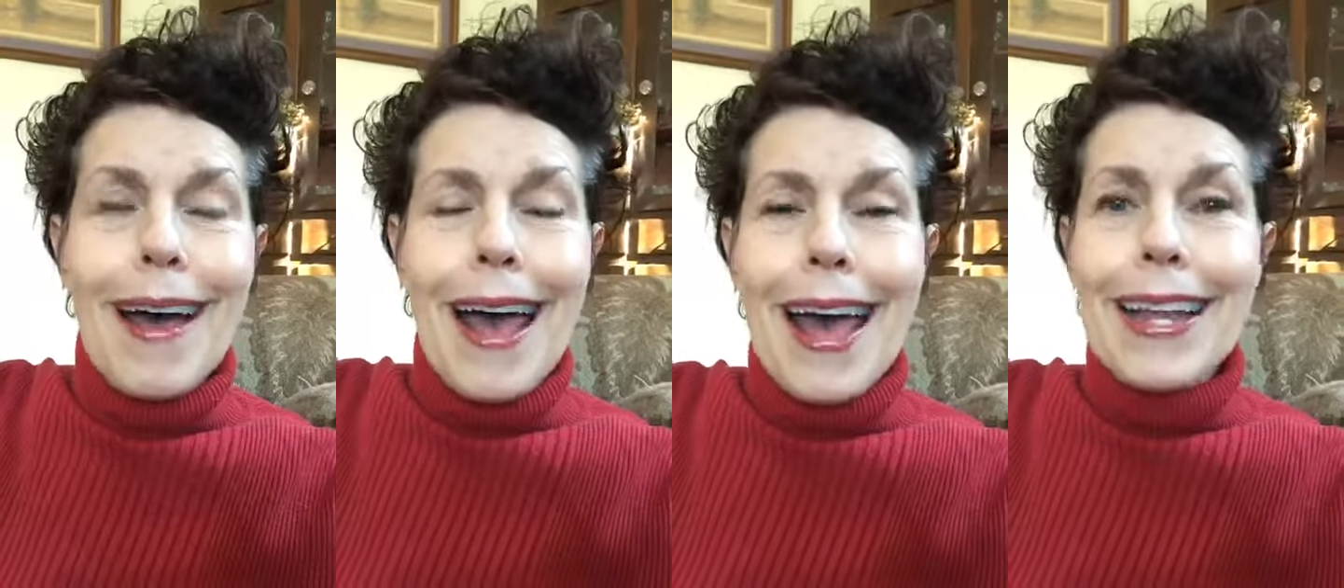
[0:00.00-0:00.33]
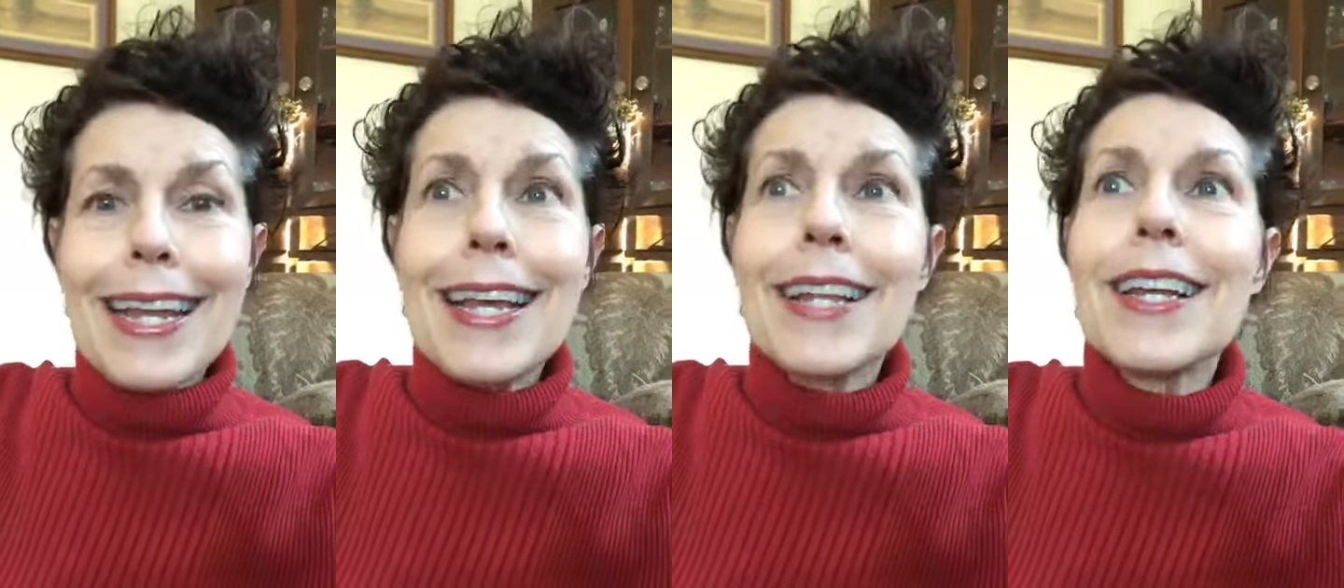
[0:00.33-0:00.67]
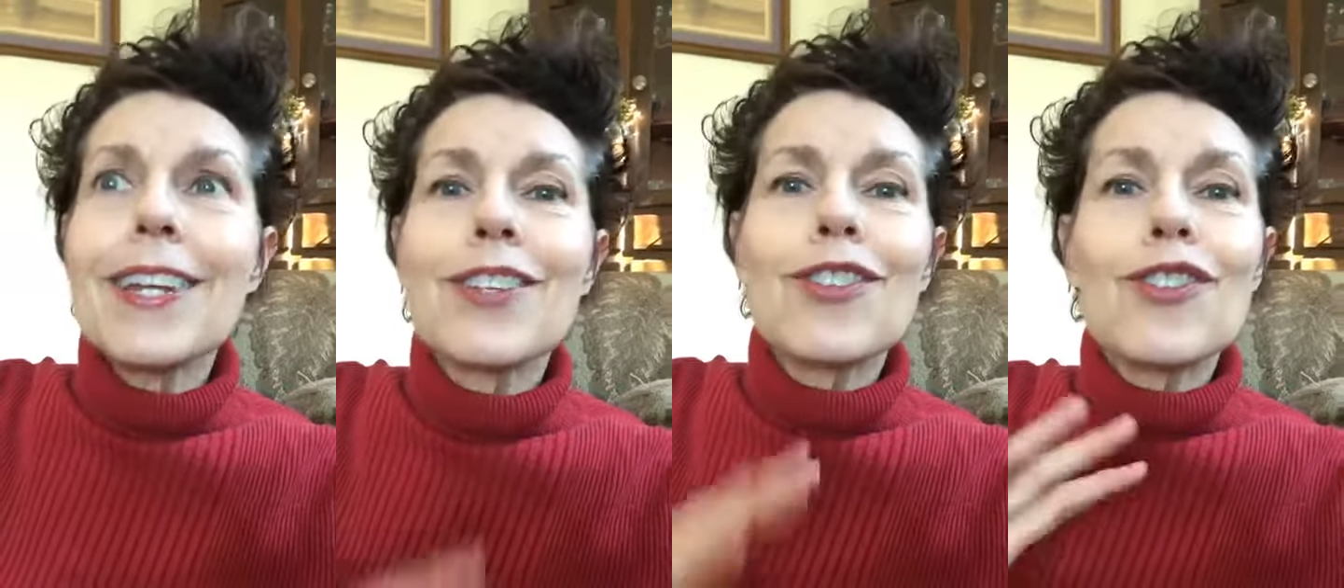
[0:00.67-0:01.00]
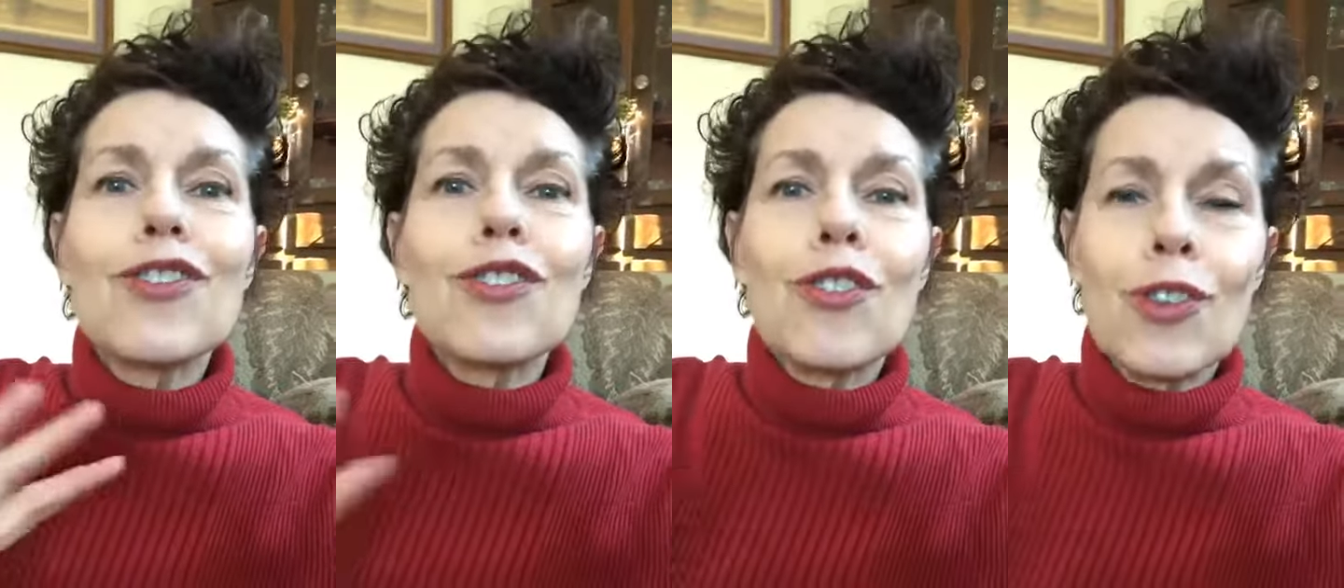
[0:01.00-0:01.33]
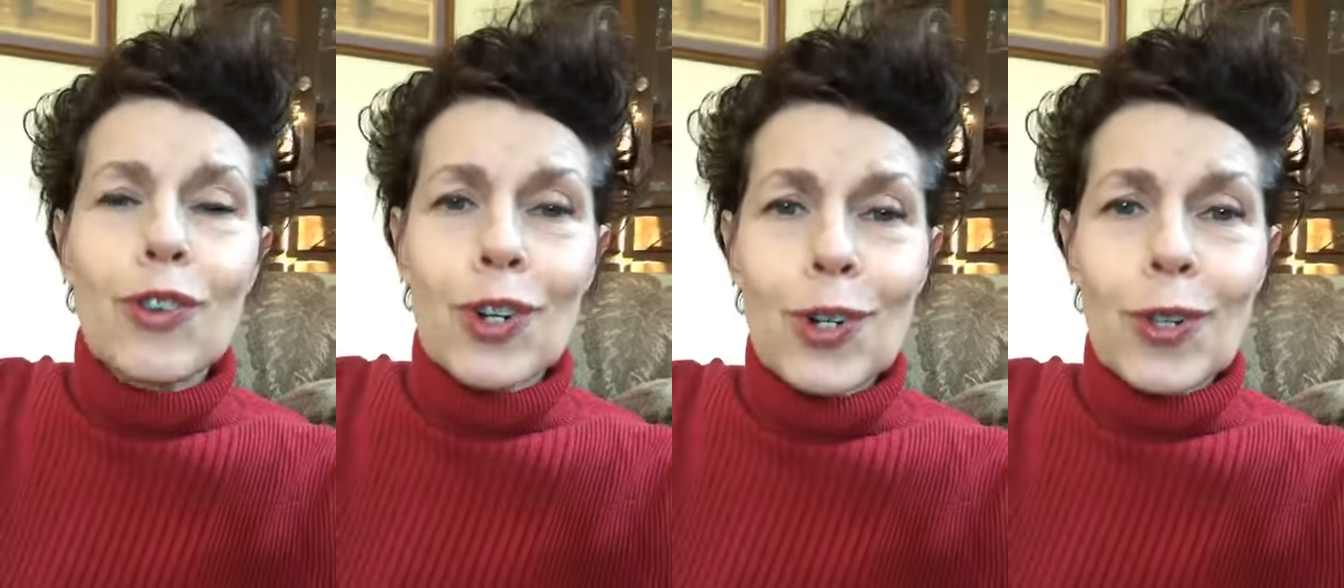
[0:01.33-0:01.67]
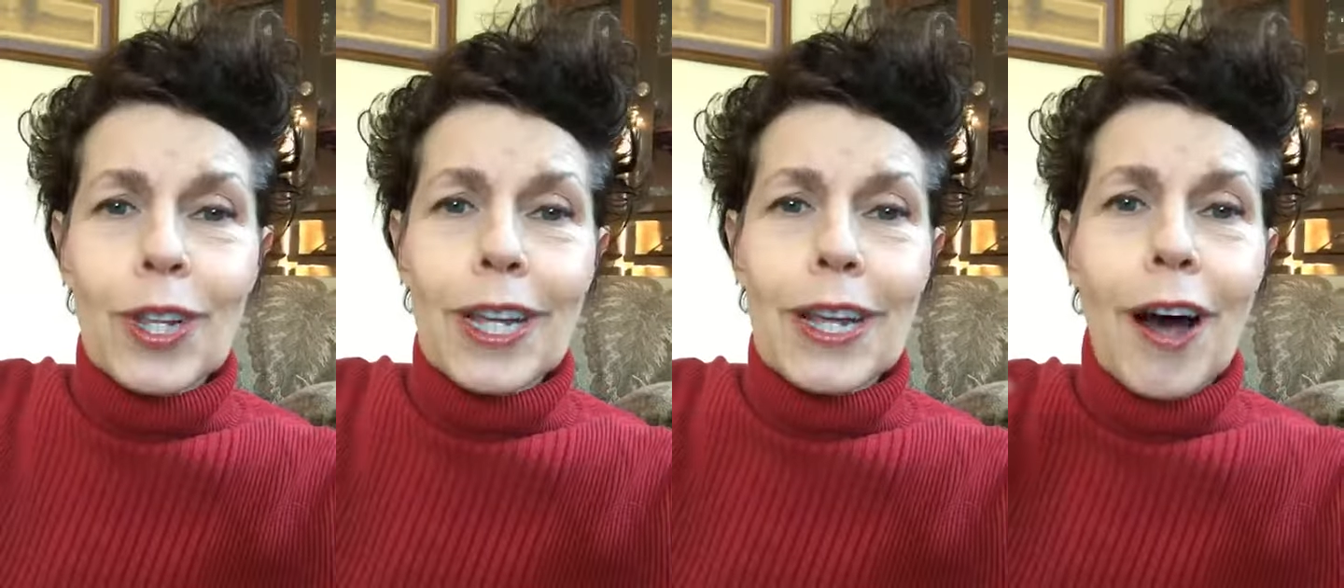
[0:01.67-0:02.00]
and it is
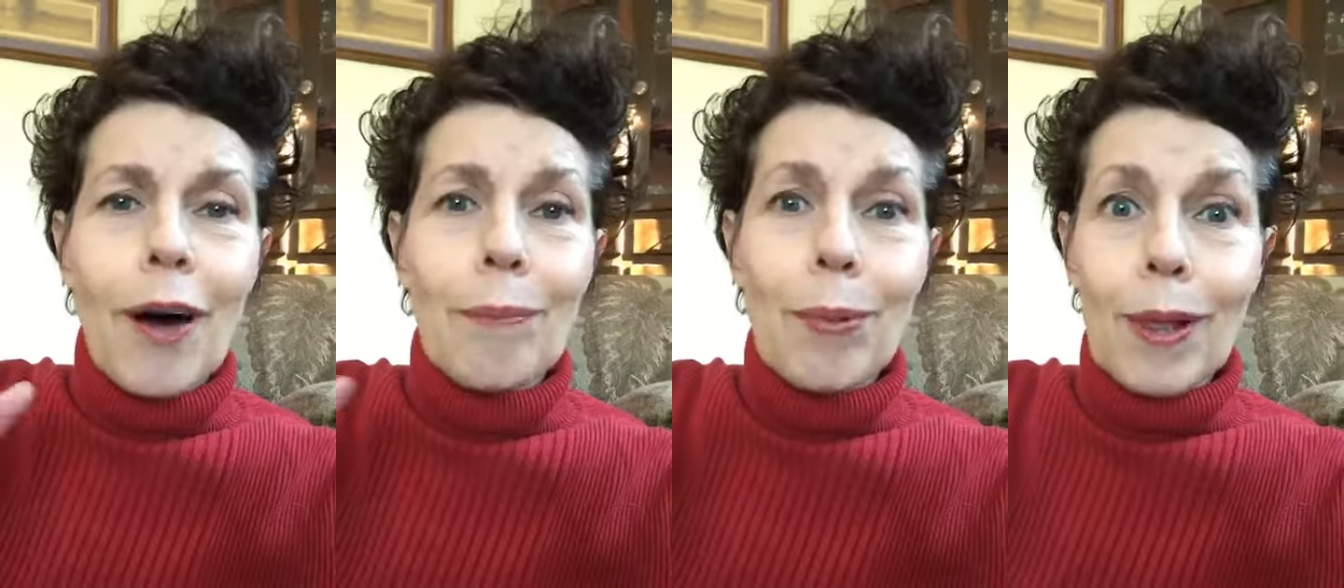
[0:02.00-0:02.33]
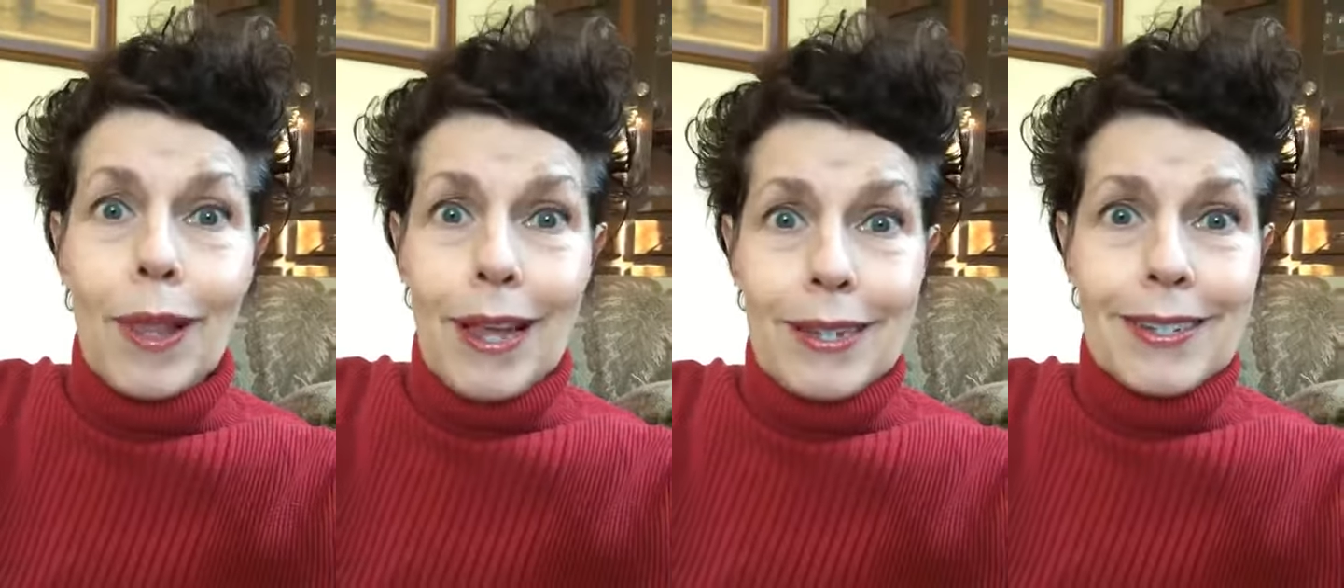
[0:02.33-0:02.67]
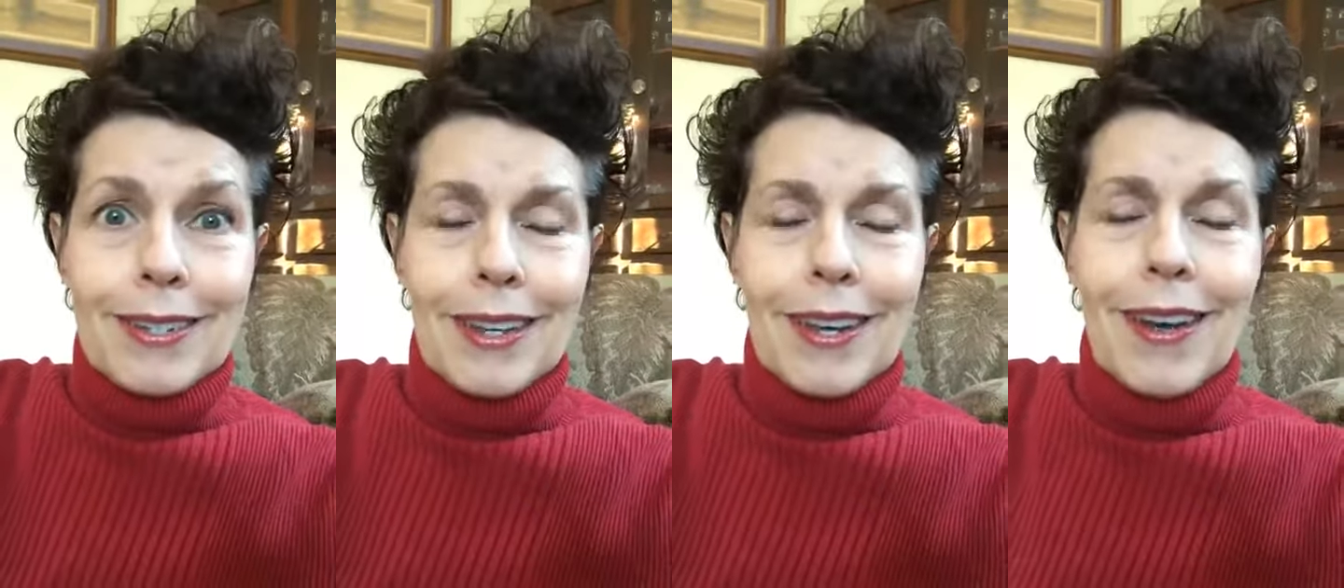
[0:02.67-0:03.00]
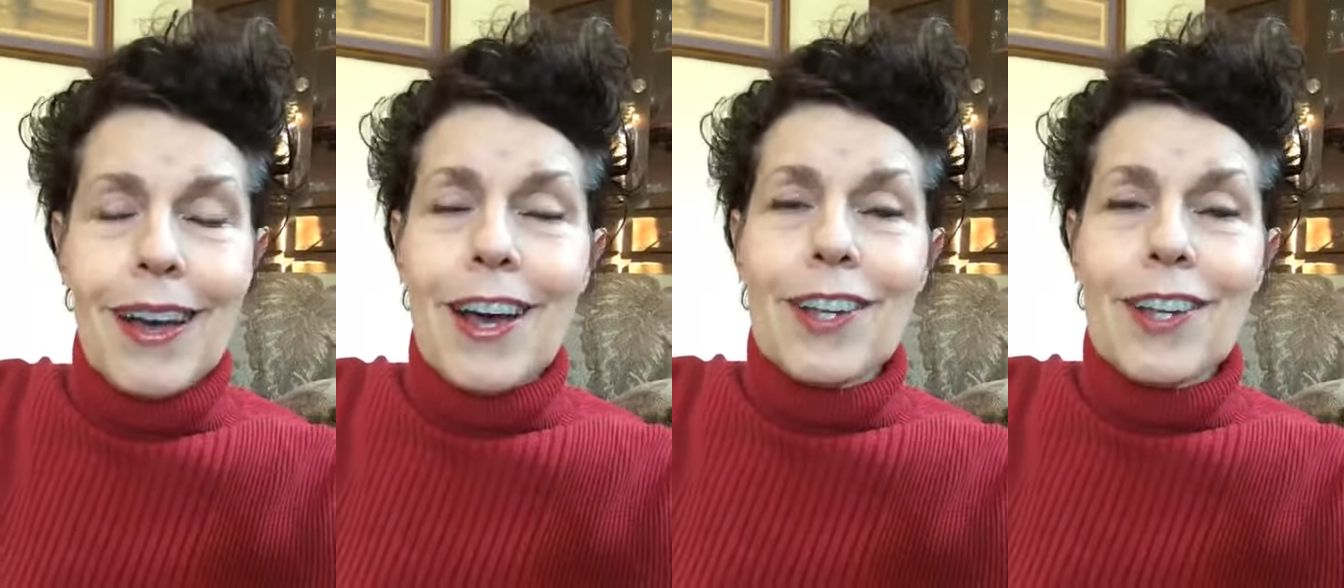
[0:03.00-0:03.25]
truly a blessing